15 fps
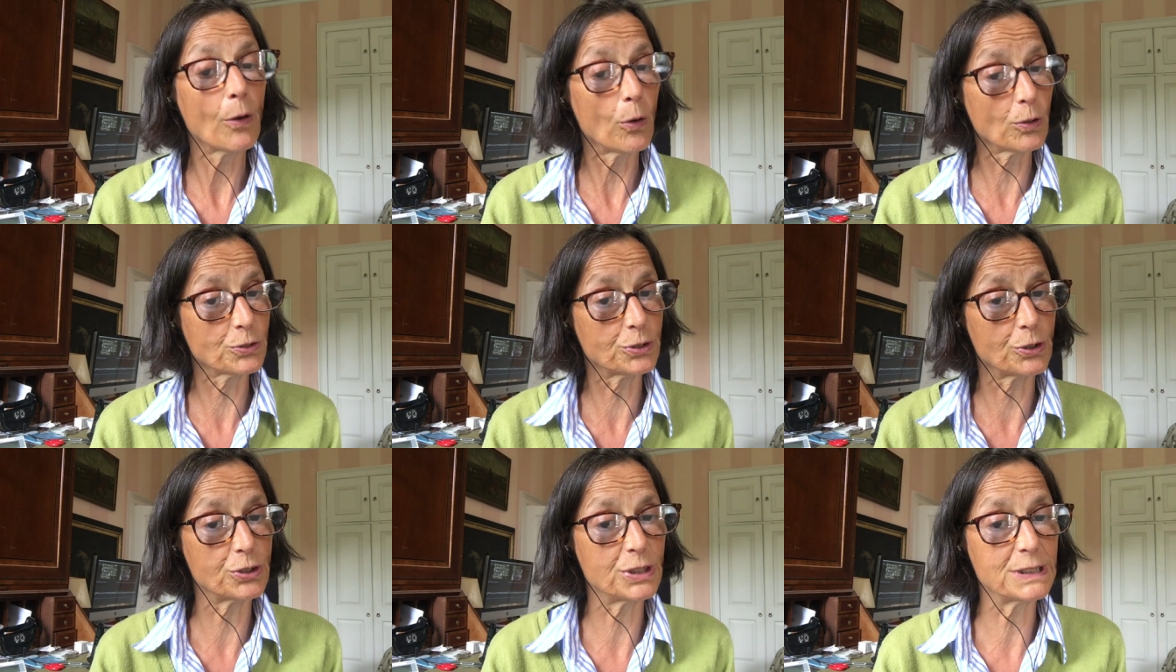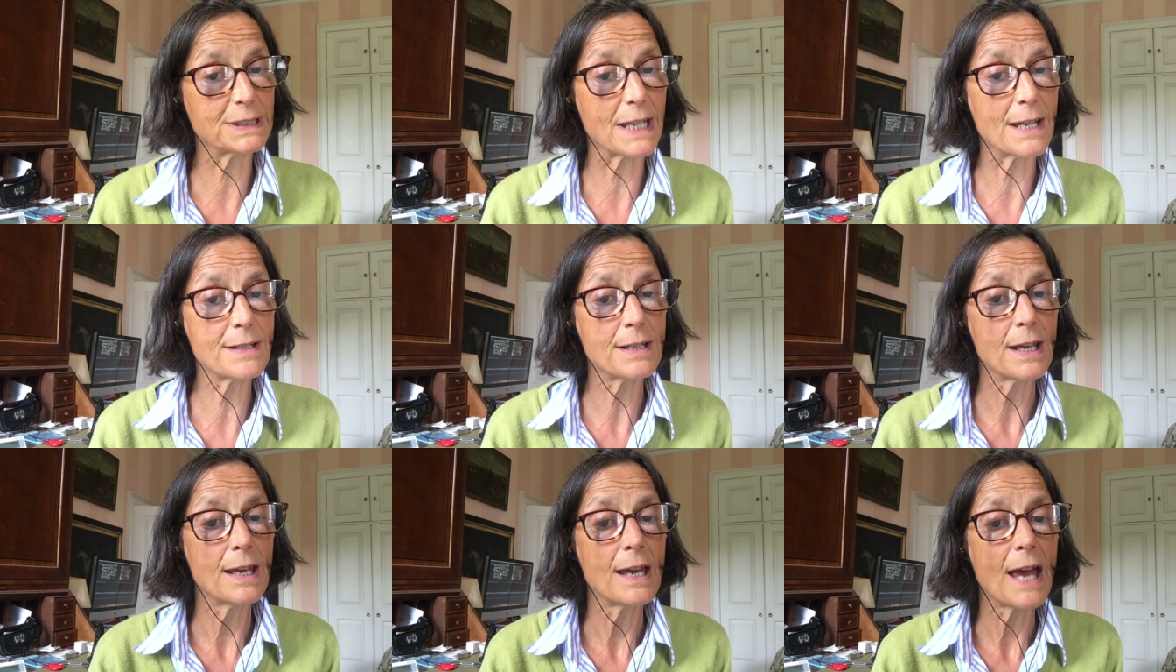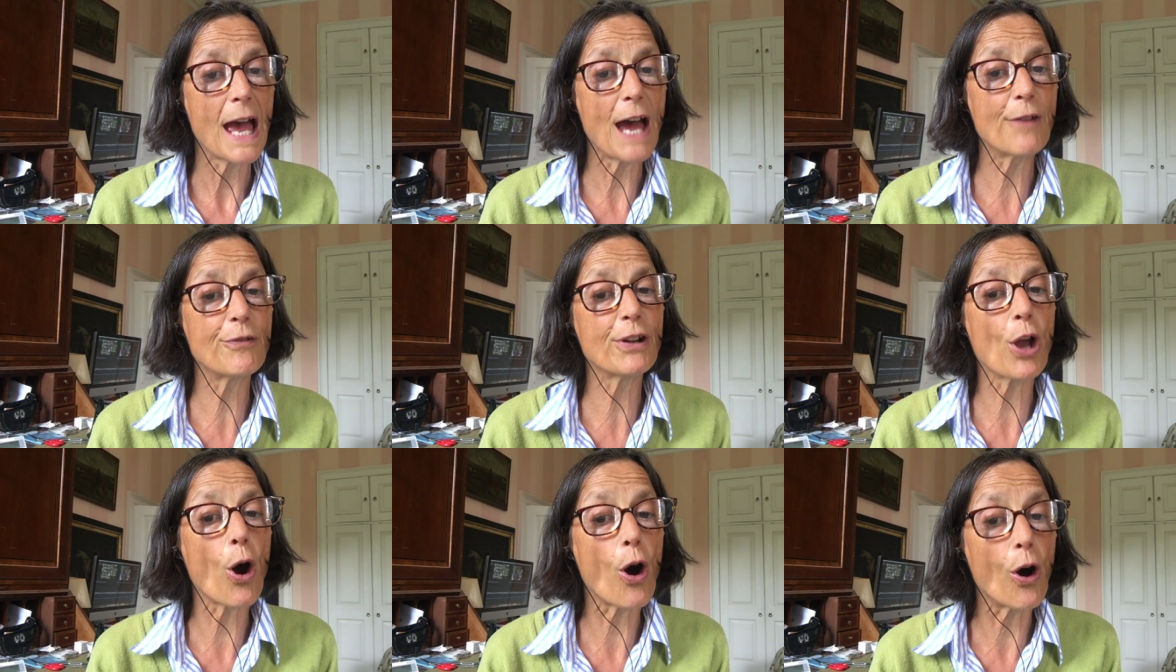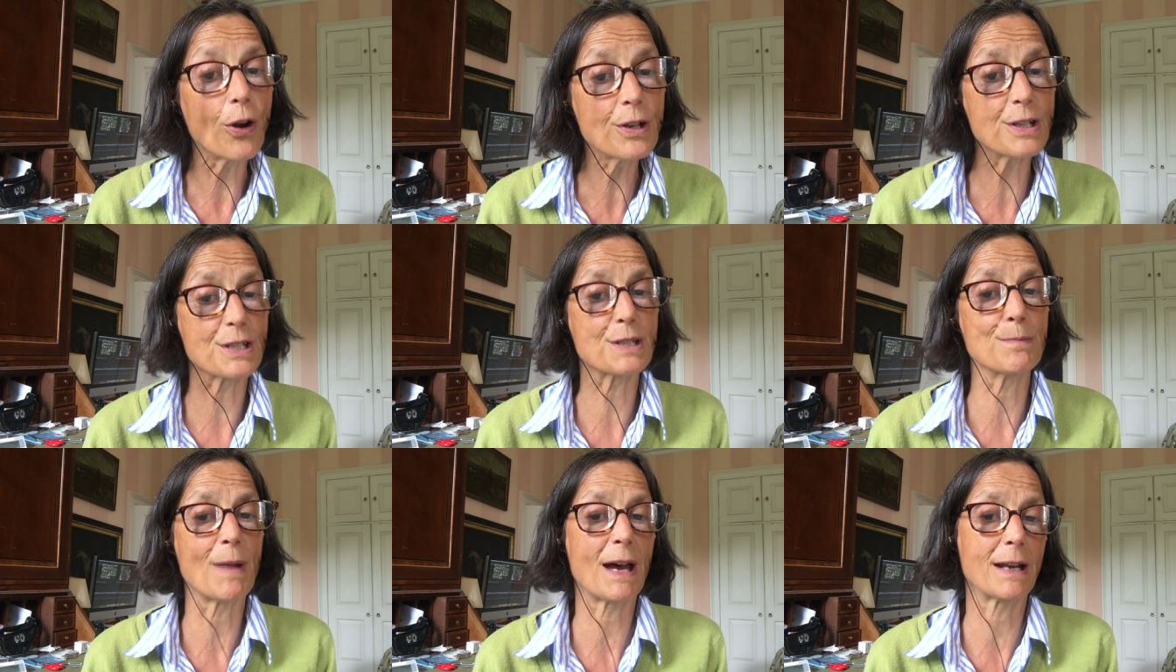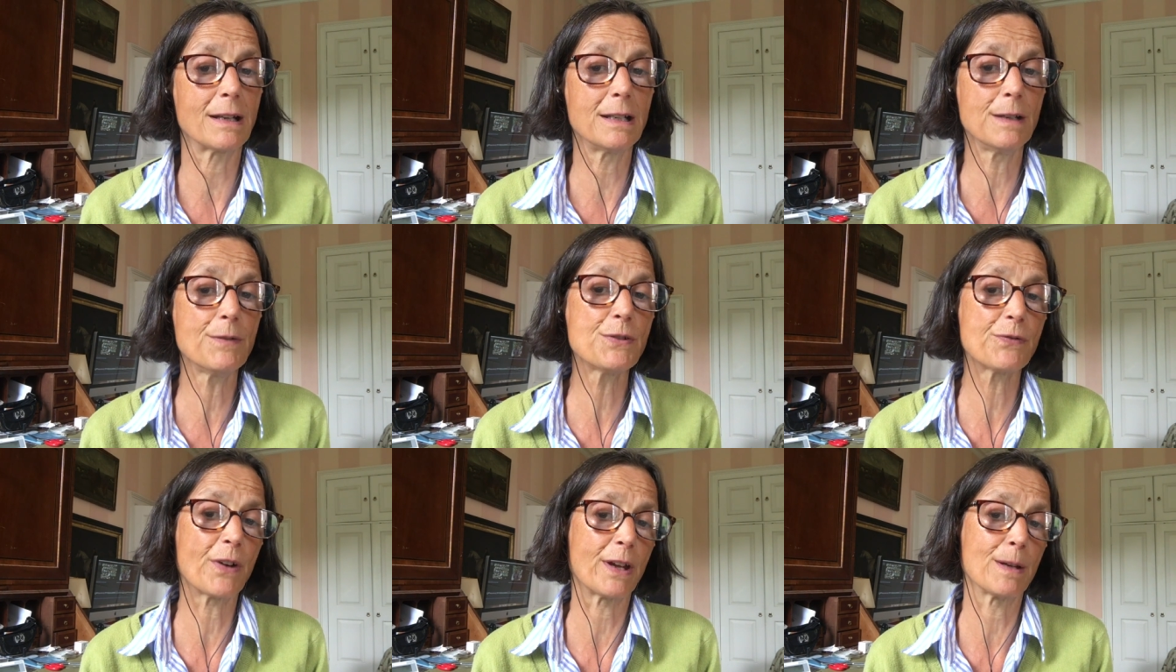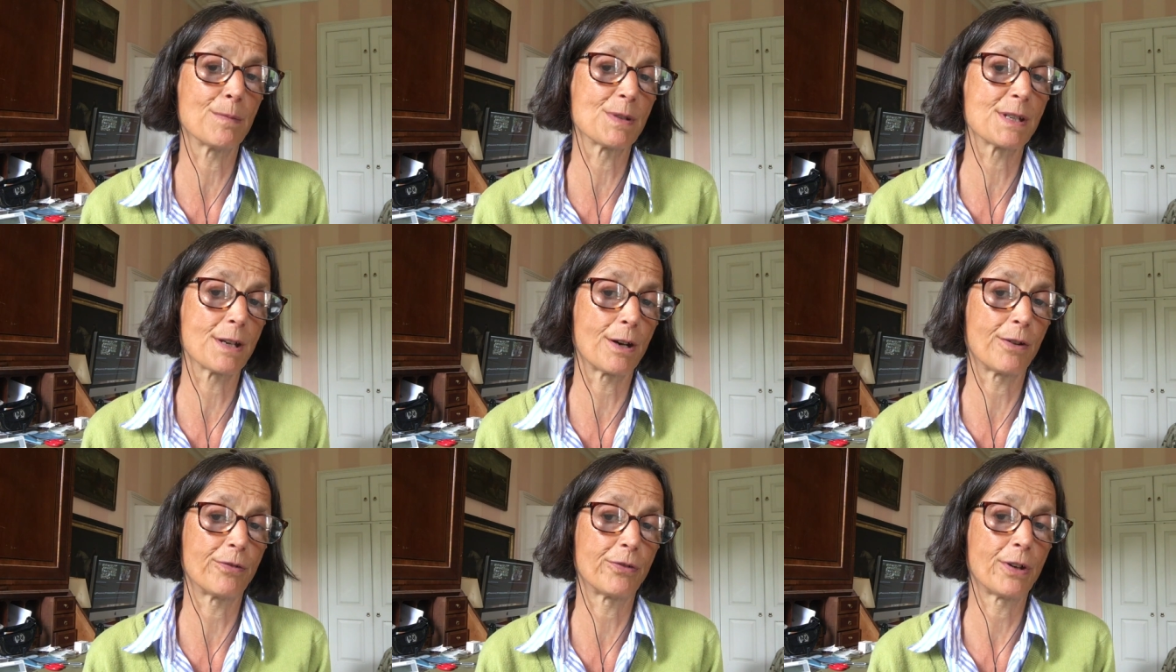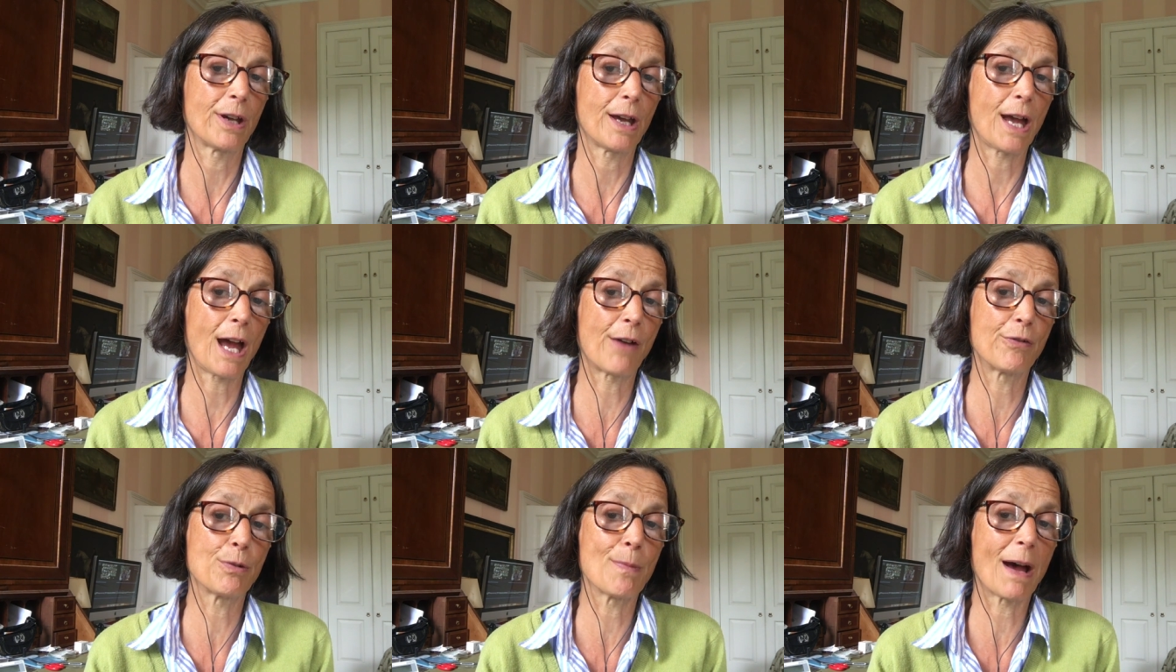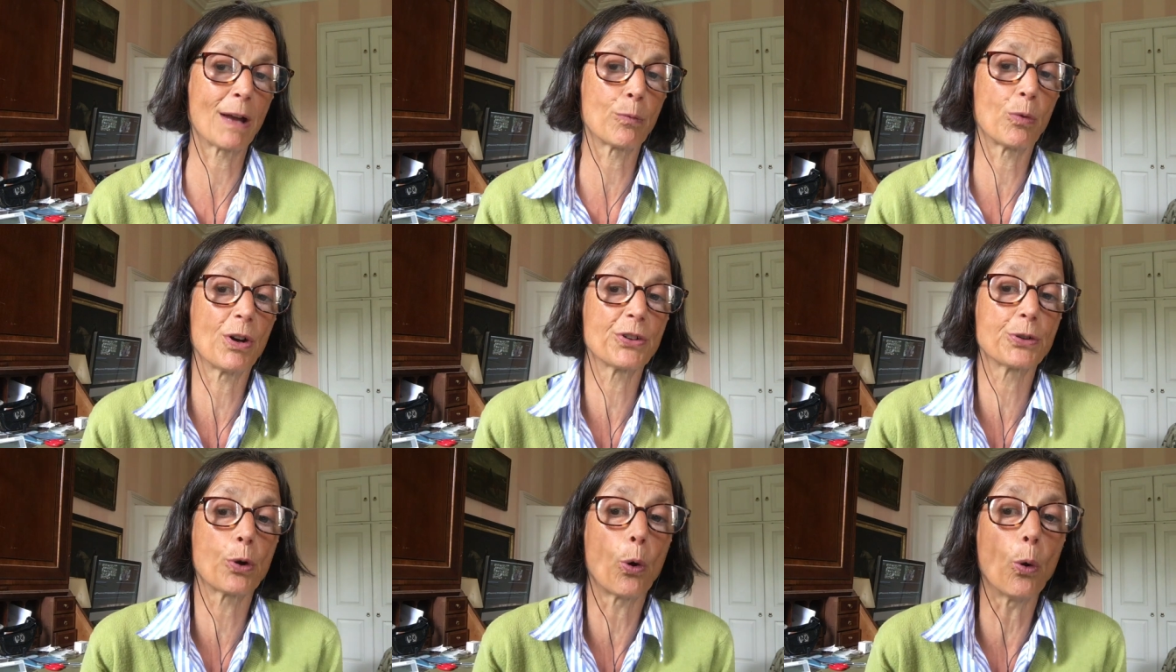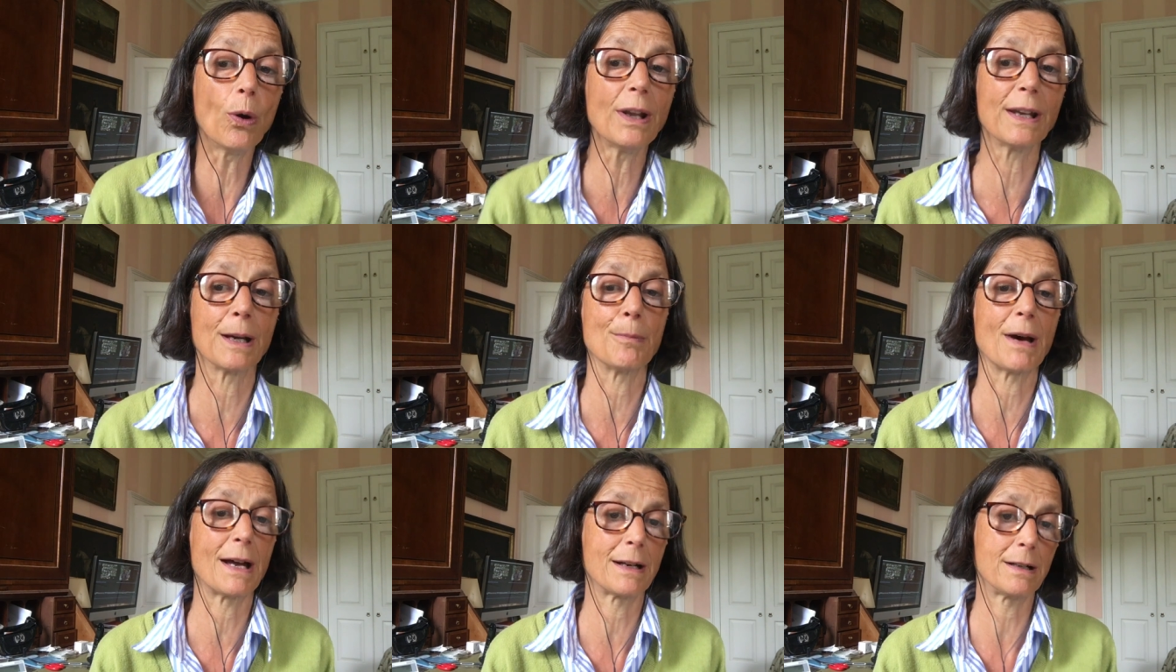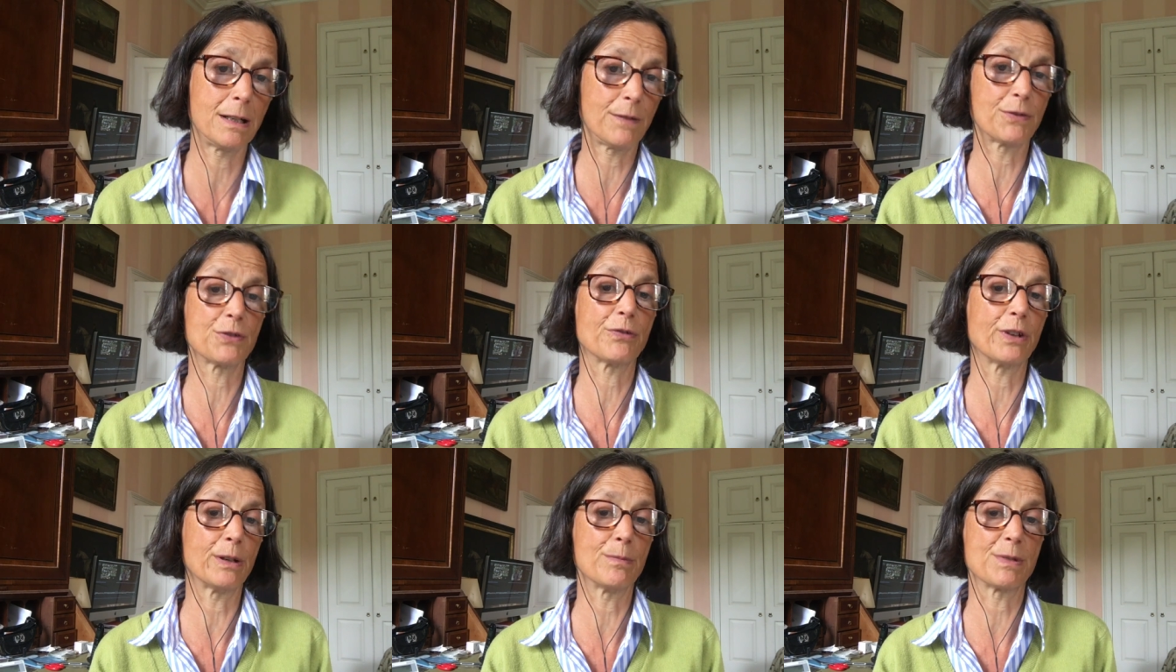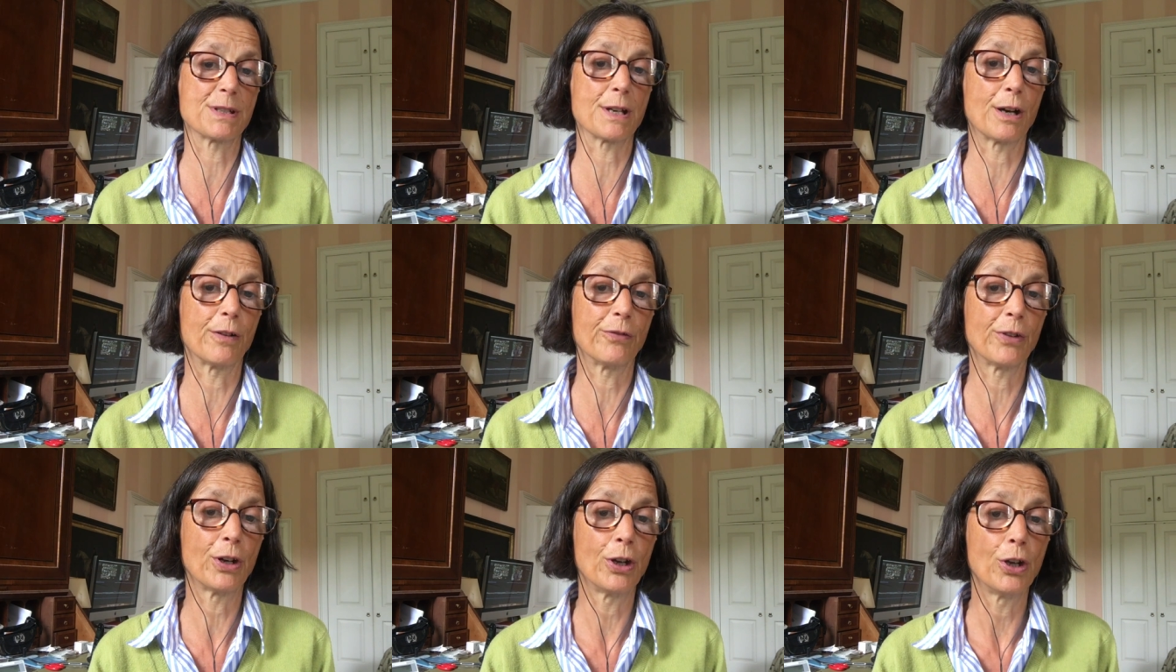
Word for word: Also, she said, Every honest man lives for himself. Every man worth calling a man lives for himself.